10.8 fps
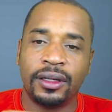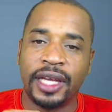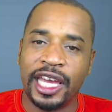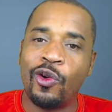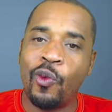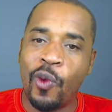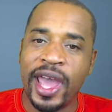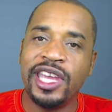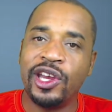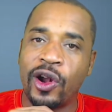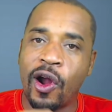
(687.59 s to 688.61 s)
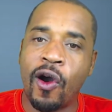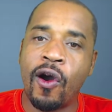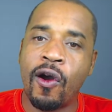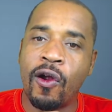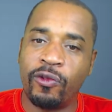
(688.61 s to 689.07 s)
in a way, you're
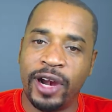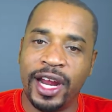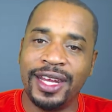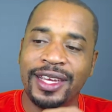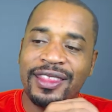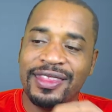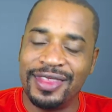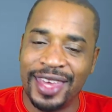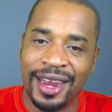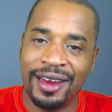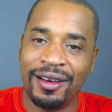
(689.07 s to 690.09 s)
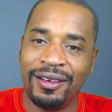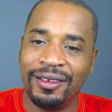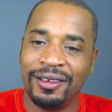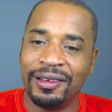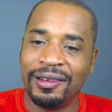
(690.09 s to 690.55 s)
already there.
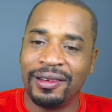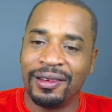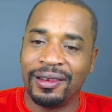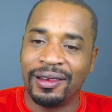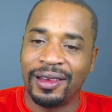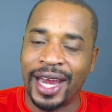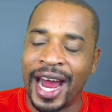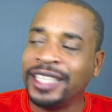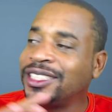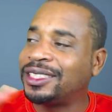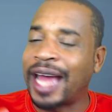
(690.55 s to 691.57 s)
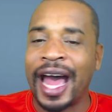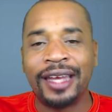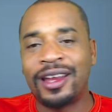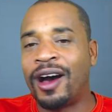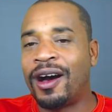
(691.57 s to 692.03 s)
And I just
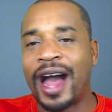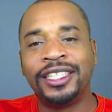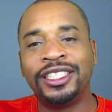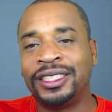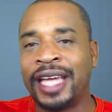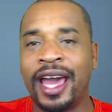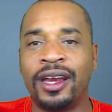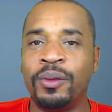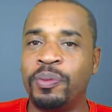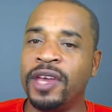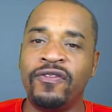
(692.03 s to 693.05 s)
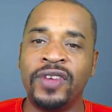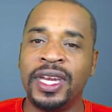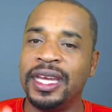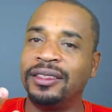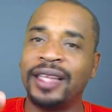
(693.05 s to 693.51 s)
had an
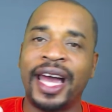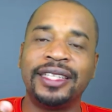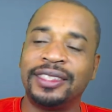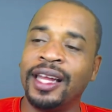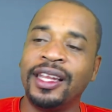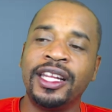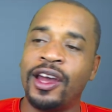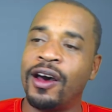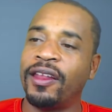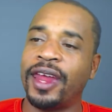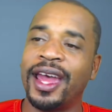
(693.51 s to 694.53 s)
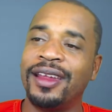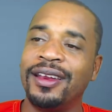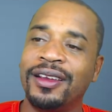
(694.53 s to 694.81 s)
epiphany, like telling y'all that